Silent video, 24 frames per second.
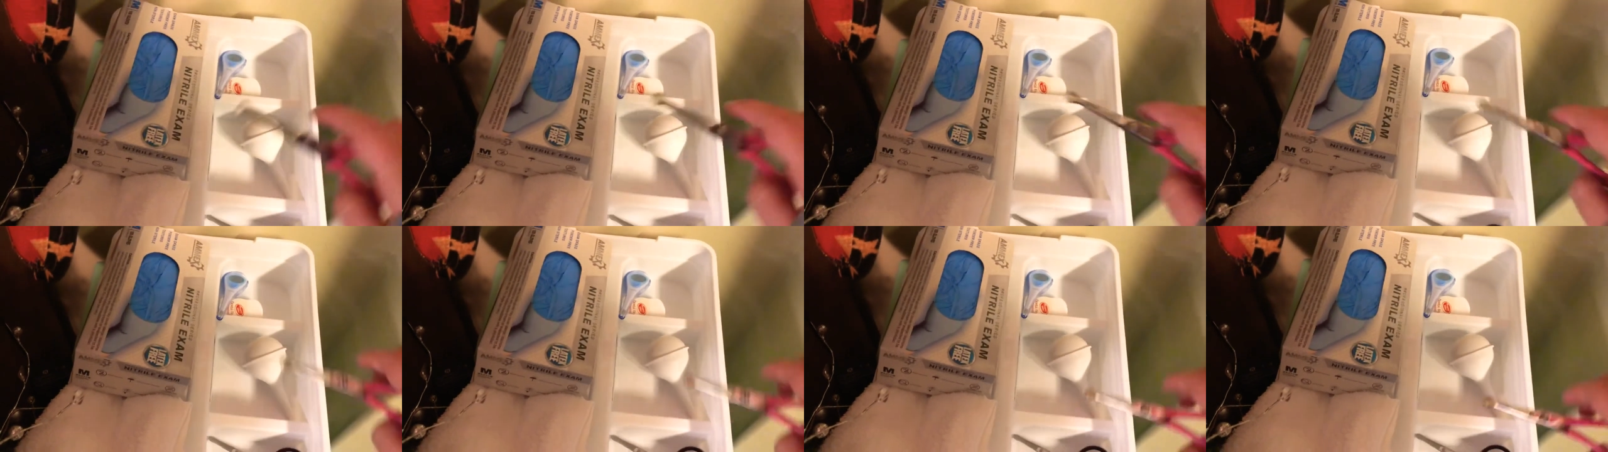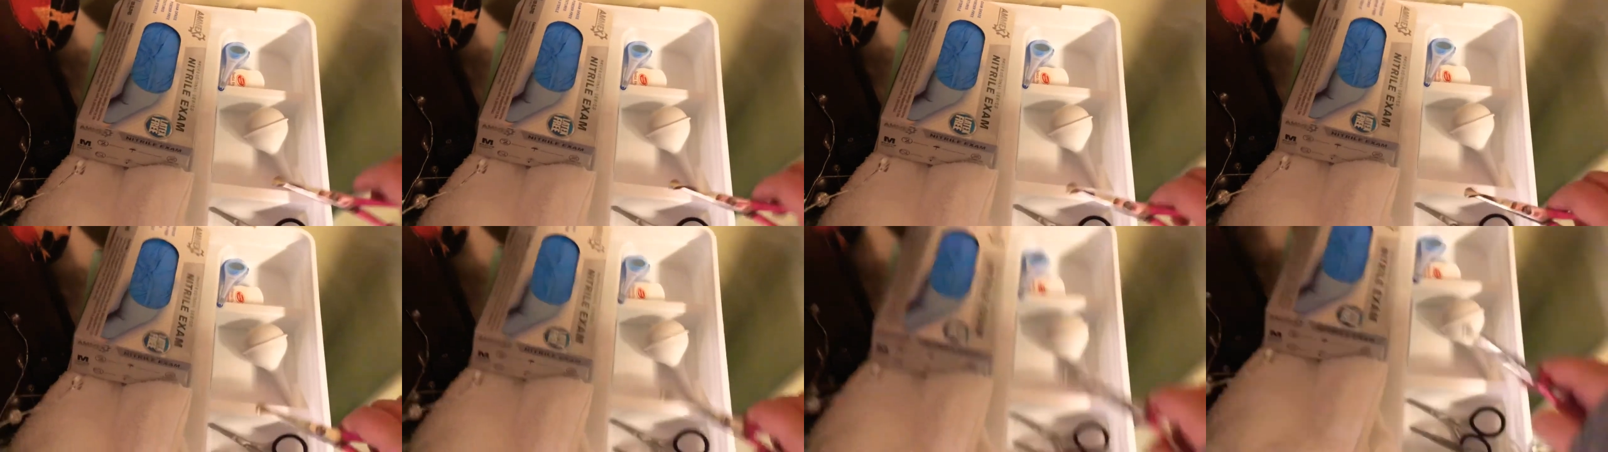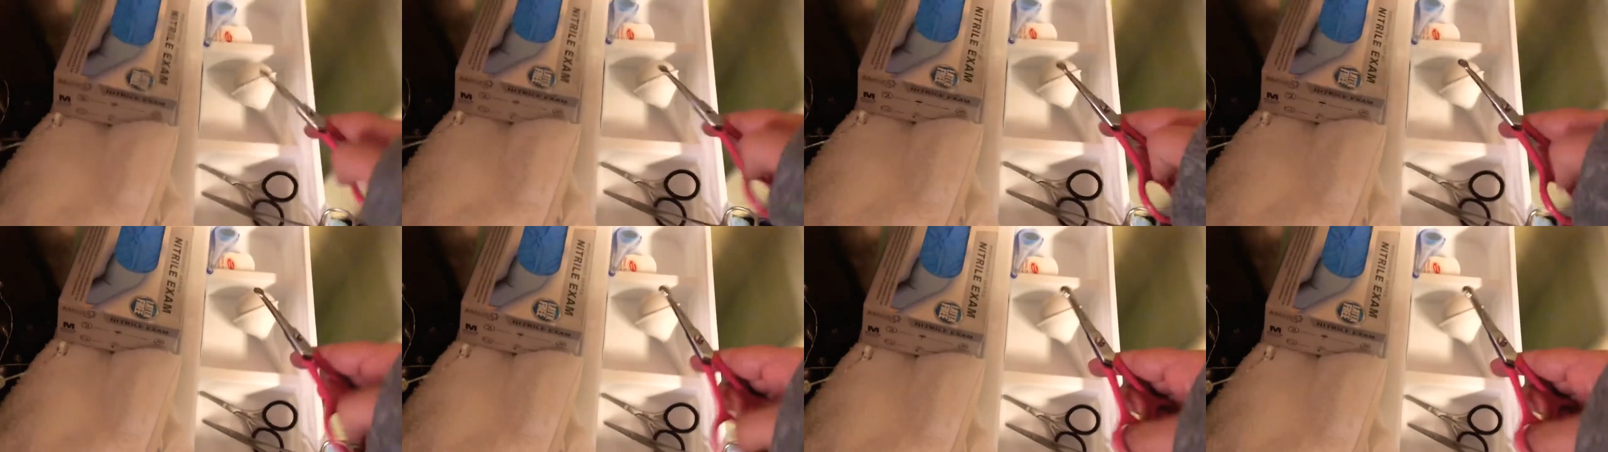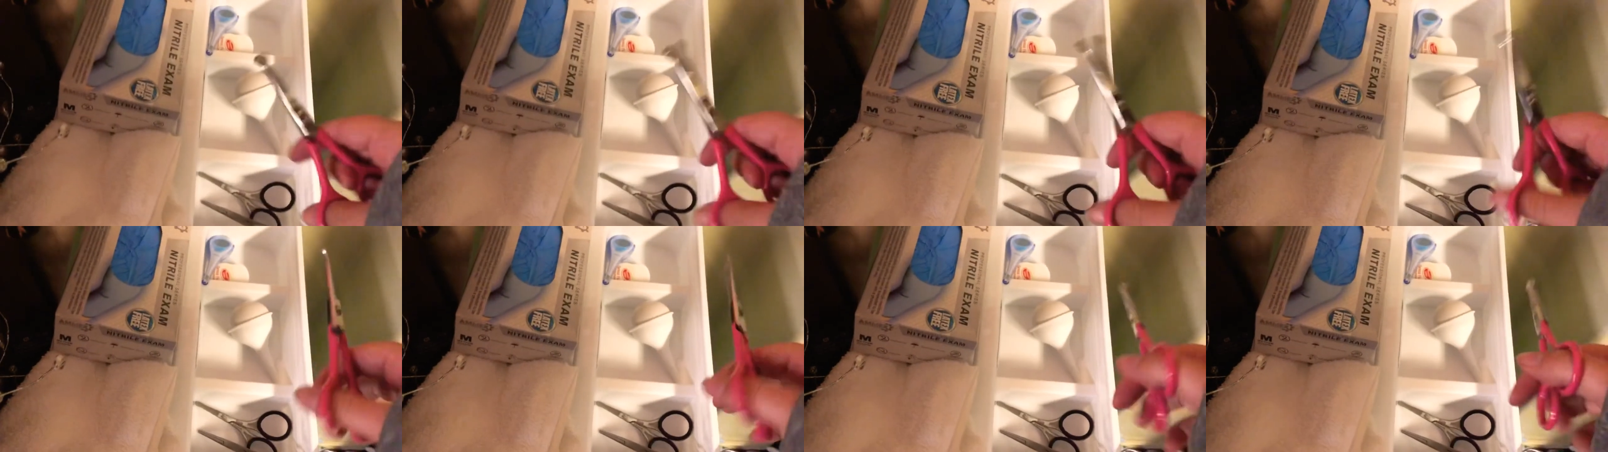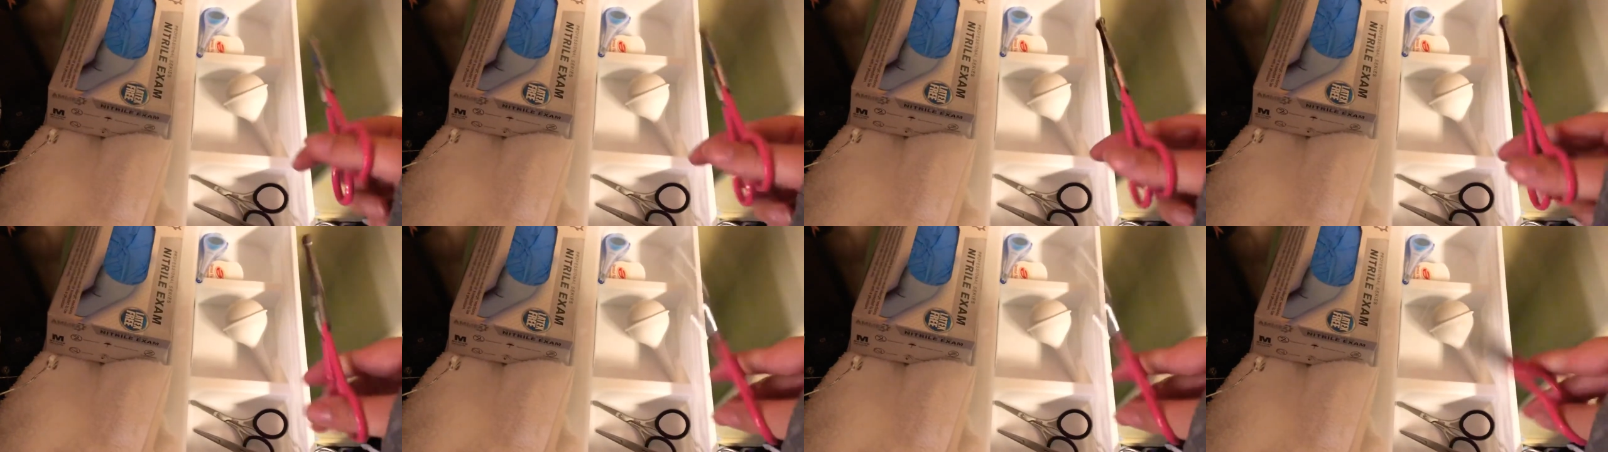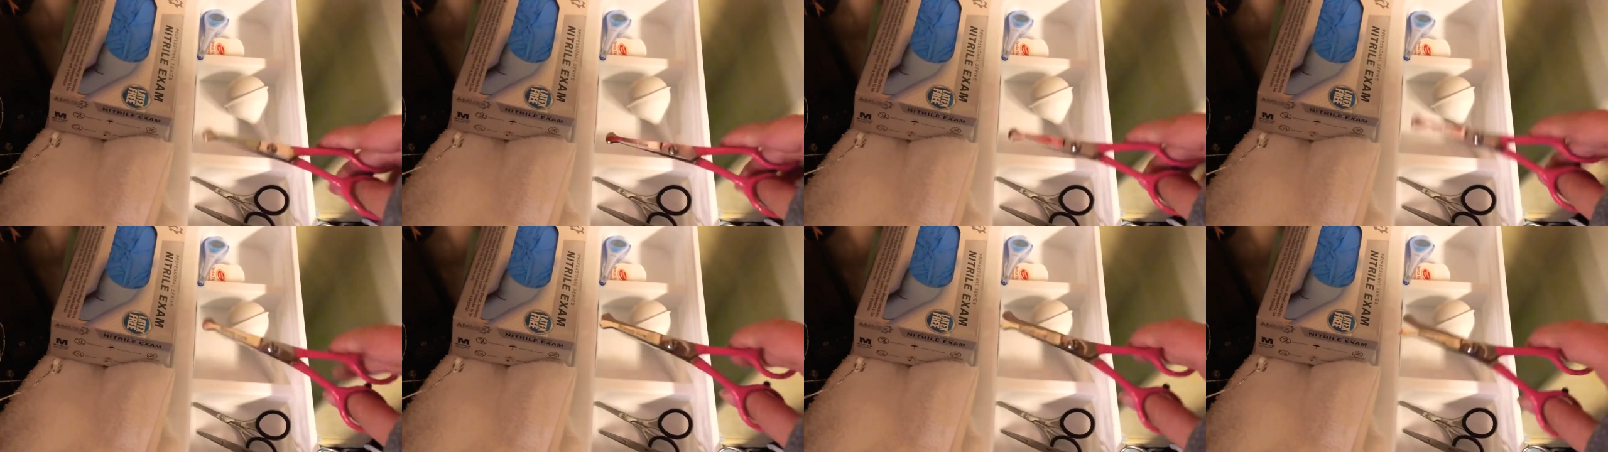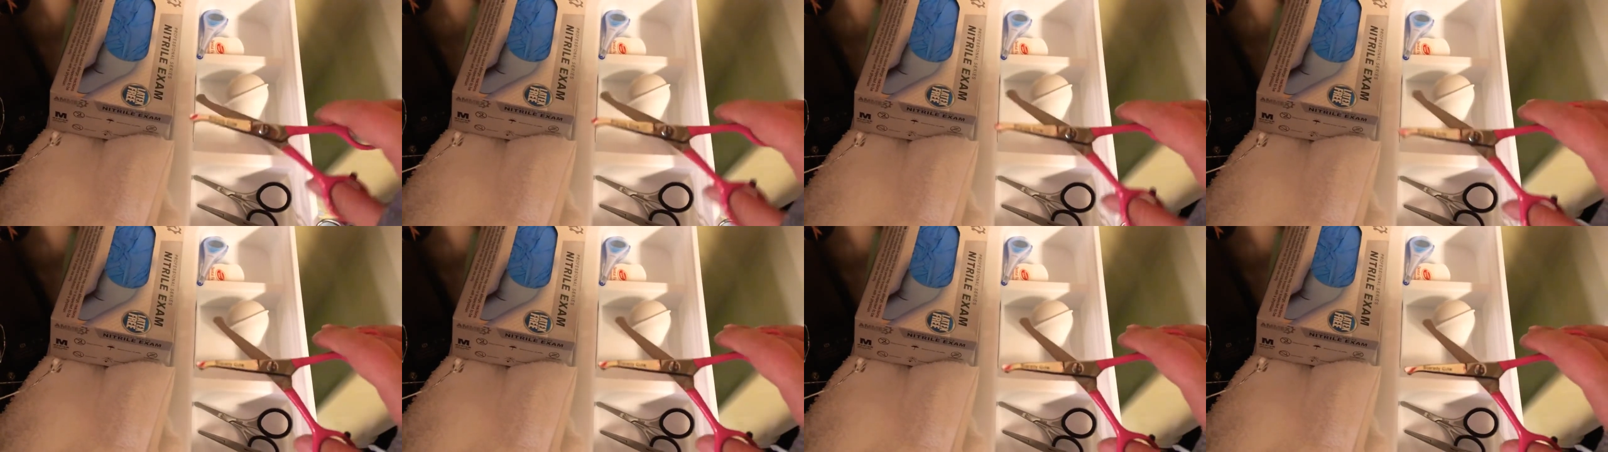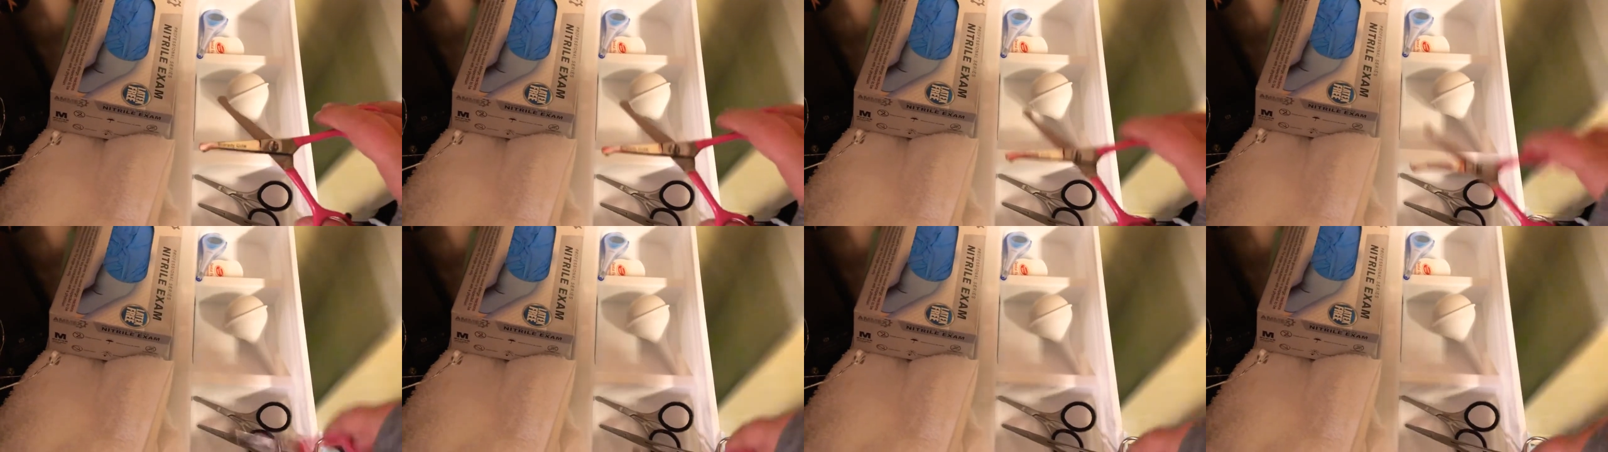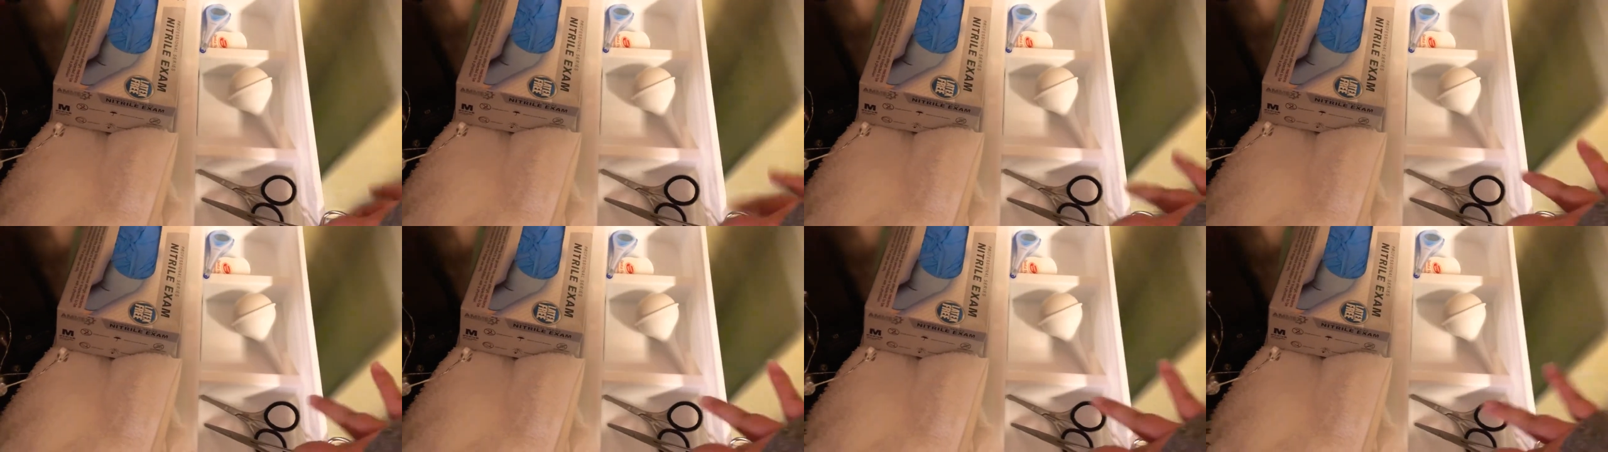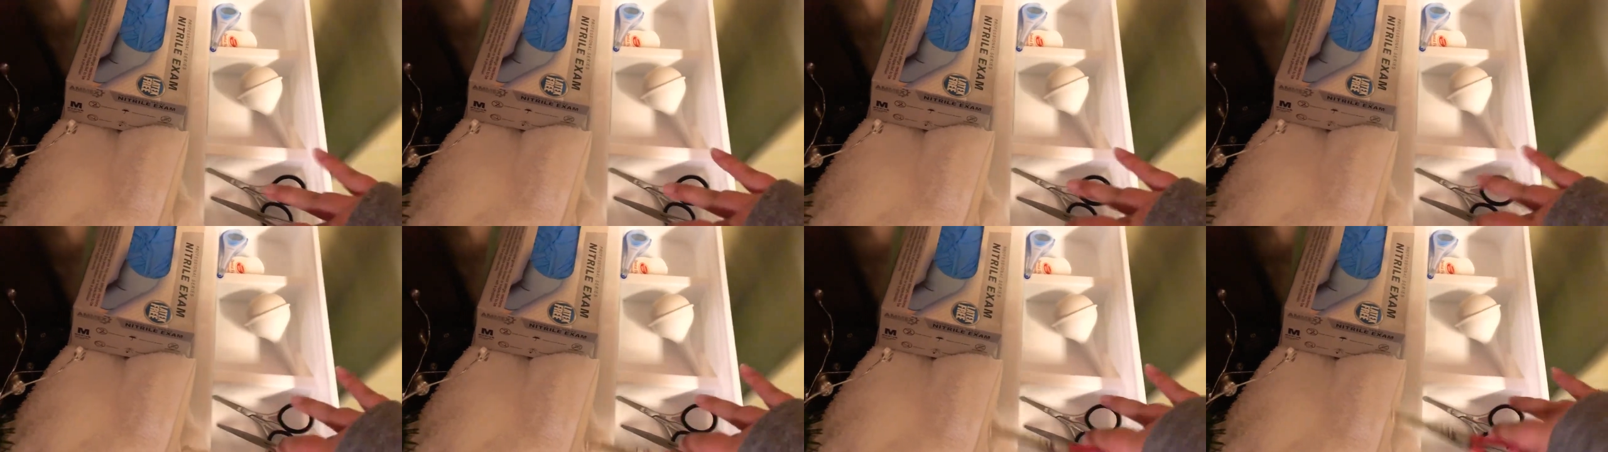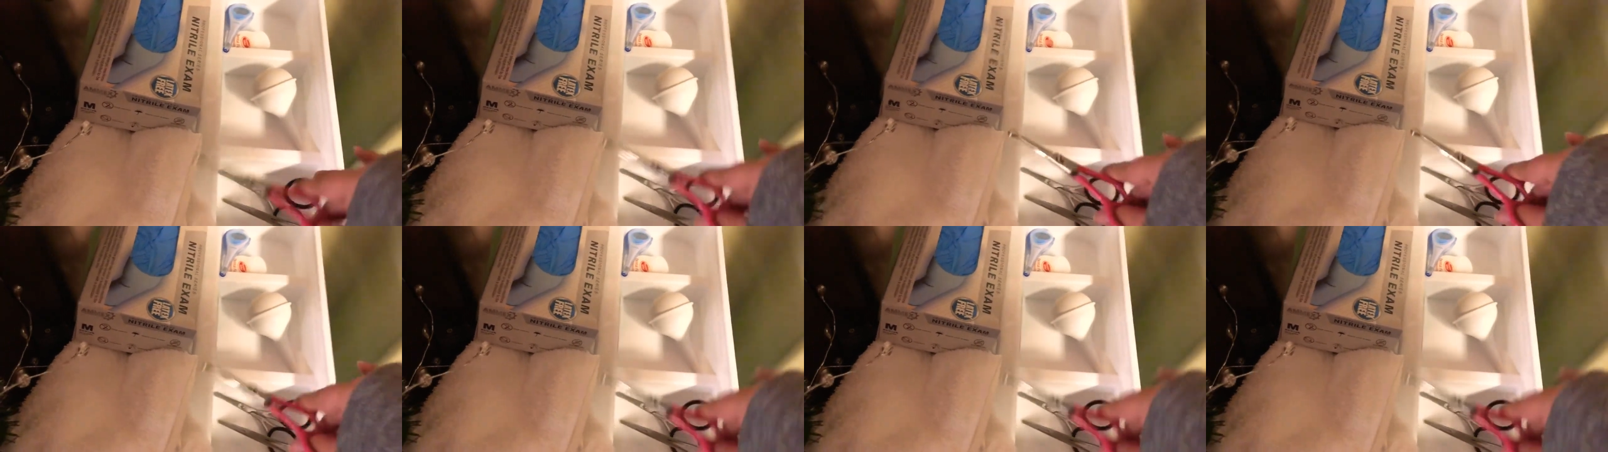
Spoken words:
Nobody's mouth can be seen.